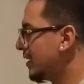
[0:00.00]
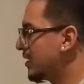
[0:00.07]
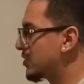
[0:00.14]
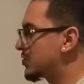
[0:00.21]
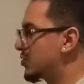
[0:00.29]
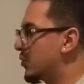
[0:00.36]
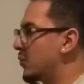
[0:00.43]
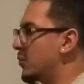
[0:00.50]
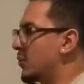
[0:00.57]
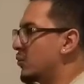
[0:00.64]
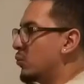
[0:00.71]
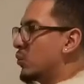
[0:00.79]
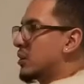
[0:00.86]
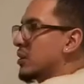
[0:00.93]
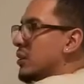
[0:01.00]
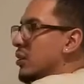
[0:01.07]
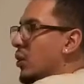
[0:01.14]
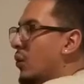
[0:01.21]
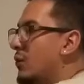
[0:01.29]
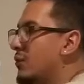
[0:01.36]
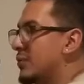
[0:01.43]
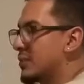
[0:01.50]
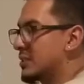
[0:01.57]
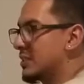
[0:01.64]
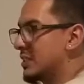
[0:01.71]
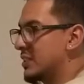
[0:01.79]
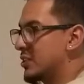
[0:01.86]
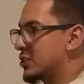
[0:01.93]
So with low
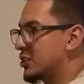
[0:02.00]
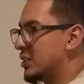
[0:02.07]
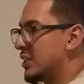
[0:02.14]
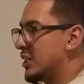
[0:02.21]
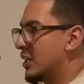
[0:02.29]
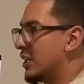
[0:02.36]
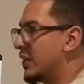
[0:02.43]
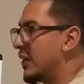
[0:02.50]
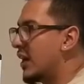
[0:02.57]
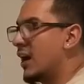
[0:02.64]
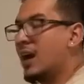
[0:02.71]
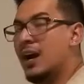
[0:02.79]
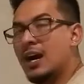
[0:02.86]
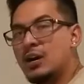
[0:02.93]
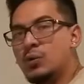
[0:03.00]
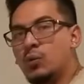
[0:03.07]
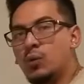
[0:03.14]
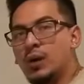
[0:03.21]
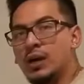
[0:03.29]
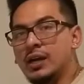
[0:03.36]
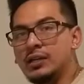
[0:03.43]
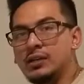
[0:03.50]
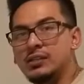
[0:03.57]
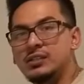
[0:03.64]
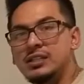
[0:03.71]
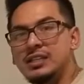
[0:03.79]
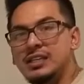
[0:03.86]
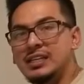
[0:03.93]
voltage, the hot wire
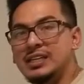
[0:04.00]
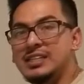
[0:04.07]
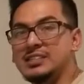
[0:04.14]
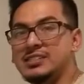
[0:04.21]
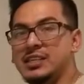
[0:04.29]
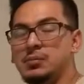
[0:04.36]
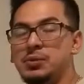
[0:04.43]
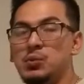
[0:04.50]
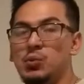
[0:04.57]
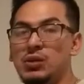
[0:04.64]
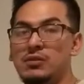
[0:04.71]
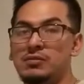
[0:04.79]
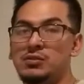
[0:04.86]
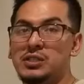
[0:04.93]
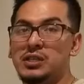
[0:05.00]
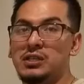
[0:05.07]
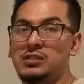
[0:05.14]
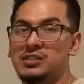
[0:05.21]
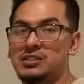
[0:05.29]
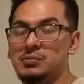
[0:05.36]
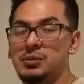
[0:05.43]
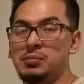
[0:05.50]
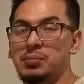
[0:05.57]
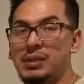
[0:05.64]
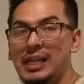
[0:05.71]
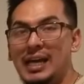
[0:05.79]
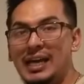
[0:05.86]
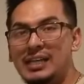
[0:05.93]
is going to be one of 3 colors. It's going to be
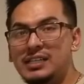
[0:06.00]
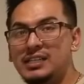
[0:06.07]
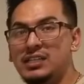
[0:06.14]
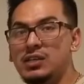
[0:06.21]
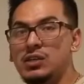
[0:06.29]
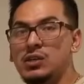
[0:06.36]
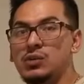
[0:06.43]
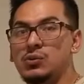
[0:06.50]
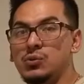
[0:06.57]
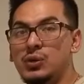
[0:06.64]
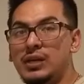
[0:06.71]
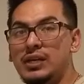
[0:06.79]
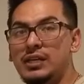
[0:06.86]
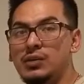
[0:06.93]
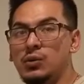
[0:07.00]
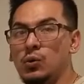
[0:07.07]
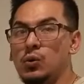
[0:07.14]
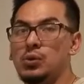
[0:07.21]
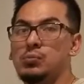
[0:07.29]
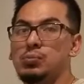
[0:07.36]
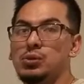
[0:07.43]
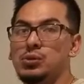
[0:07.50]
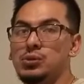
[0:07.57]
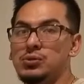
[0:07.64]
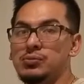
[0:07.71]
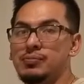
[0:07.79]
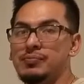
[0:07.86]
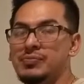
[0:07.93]
black, red, or blue.
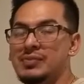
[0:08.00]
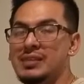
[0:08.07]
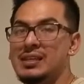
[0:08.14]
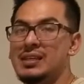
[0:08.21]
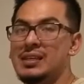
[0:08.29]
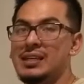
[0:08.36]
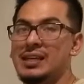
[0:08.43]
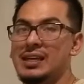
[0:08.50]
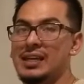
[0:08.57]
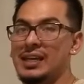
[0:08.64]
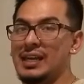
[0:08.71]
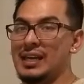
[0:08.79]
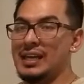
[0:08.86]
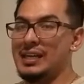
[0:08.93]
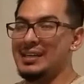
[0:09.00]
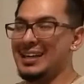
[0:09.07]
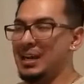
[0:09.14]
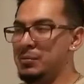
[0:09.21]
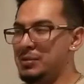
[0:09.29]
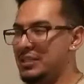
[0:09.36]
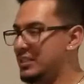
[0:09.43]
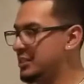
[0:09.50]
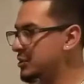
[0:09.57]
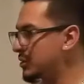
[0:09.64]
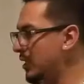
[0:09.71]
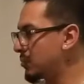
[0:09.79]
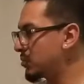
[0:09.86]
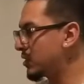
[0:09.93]
And I'm
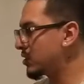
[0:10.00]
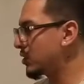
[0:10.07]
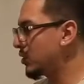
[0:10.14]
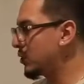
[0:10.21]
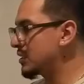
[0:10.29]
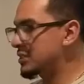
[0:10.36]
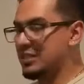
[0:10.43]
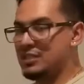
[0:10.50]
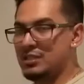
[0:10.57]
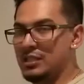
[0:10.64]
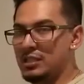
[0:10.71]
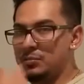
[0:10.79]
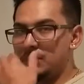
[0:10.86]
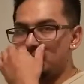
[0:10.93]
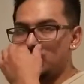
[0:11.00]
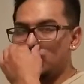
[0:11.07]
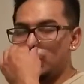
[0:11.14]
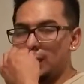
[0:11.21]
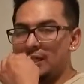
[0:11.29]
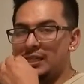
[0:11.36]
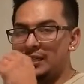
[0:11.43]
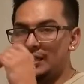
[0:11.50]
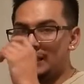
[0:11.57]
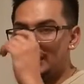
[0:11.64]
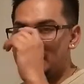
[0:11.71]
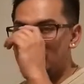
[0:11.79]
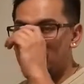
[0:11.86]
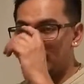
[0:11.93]
gonna go into this a little bit more in
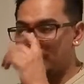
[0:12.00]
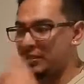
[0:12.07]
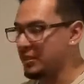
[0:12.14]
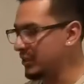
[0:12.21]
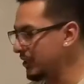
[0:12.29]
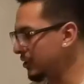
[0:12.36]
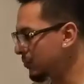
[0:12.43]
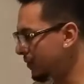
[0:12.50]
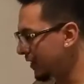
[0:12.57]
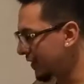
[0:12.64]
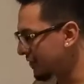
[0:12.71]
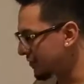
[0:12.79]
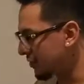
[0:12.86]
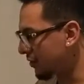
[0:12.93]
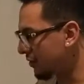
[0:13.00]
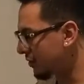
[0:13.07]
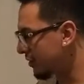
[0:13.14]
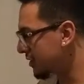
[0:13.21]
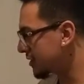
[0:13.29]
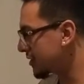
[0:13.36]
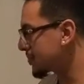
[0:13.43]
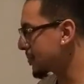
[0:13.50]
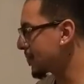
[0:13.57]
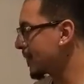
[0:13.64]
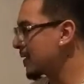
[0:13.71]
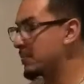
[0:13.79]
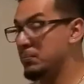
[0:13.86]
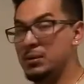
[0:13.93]
detail here in a little bit after all of this,
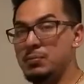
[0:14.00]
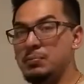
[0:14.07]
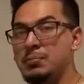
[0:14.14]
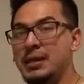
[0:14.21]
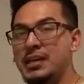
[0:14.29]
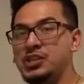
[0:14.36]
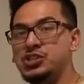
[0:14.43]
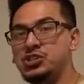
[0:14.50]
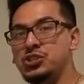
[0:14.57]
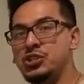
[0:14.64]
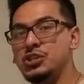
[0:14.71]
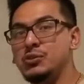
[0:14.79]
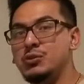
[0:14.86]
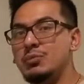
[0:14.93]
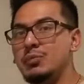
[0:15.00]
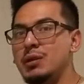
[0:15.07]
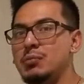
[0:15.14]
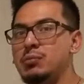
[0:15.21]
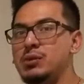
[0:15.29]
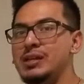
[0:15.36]
but make sure you remember